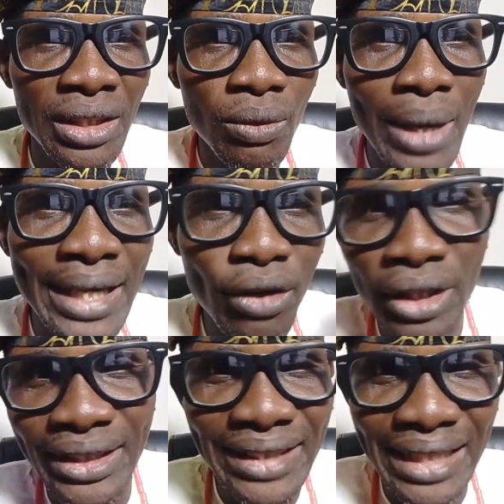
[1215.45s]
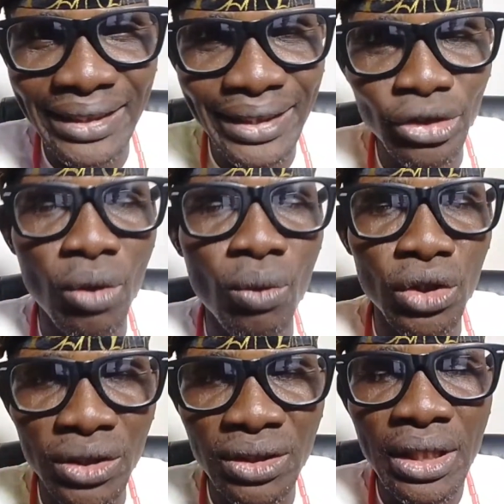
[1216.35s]
when all this agitation
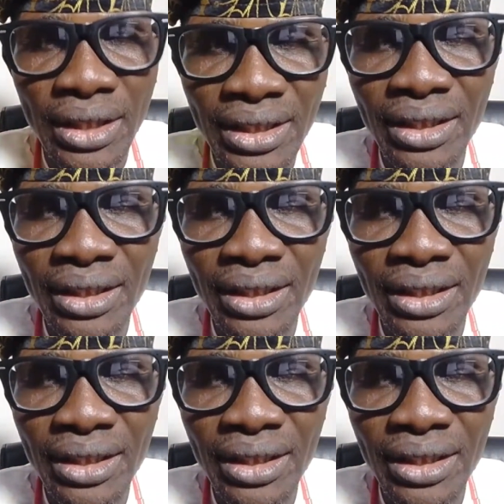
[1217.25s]
was,